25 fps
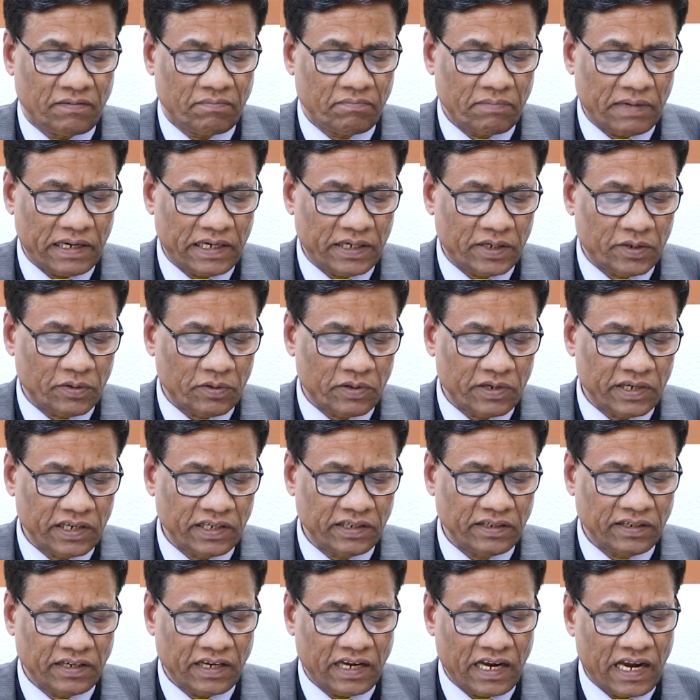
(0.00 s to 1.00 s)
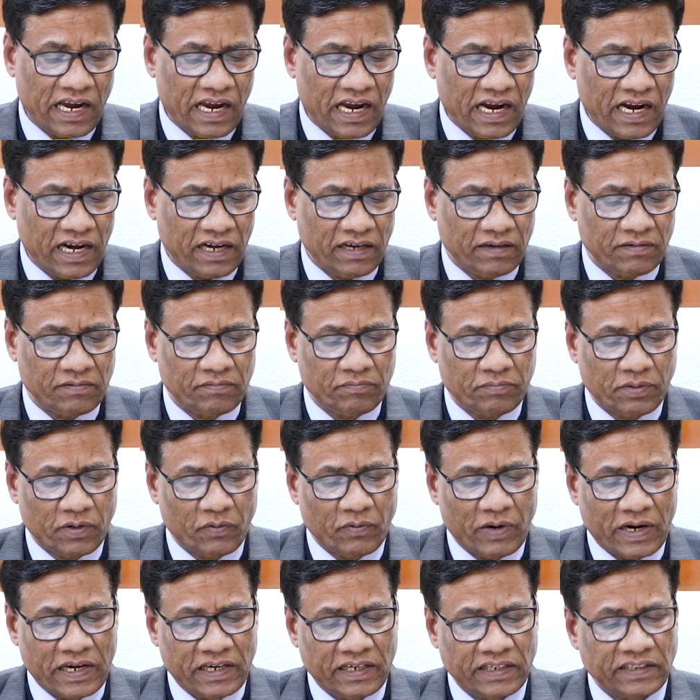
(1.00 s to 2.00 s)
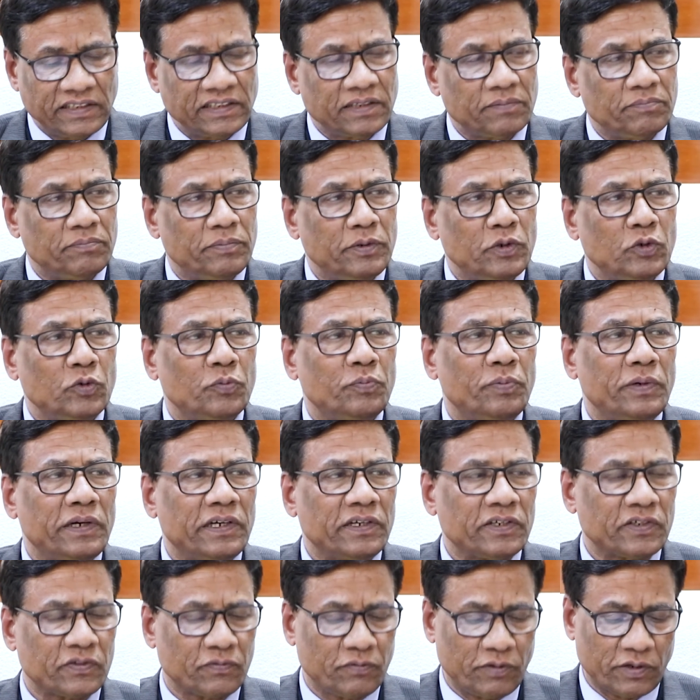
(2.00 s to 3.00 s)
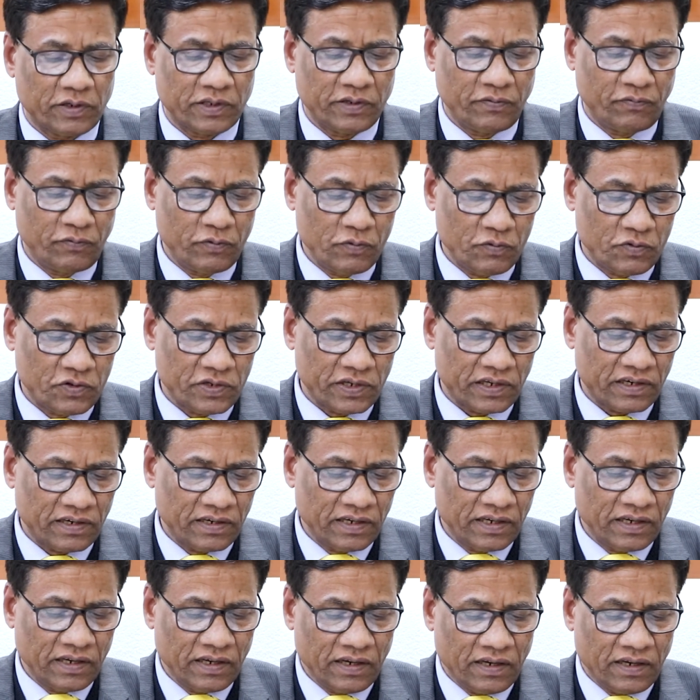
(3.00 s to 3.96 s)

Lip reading: mentoring, and providing the blueprints for the future